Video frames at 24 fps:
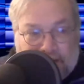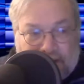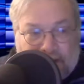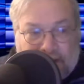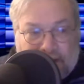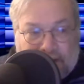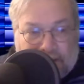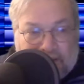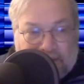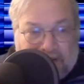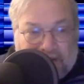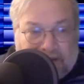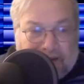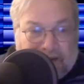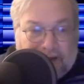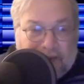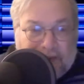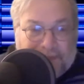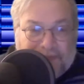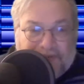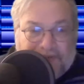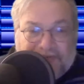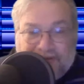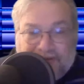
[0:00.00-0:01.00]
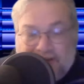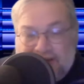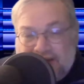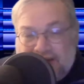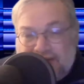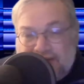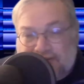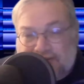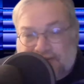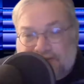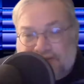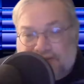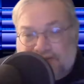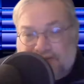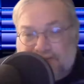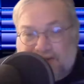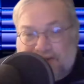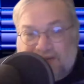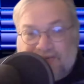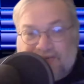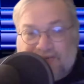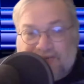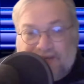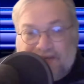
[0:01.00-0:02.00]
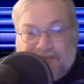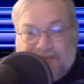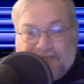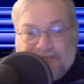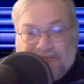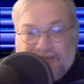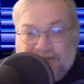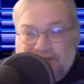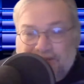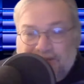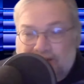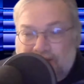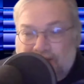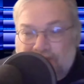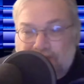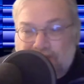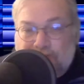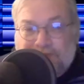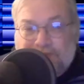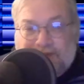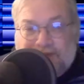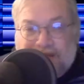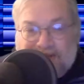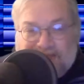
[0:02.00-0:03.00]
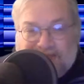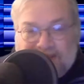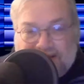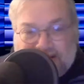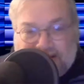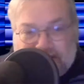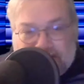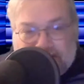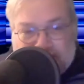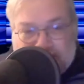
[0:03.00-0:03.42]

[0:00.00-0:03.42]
Pick it up. It's English translation of Umdat Salik,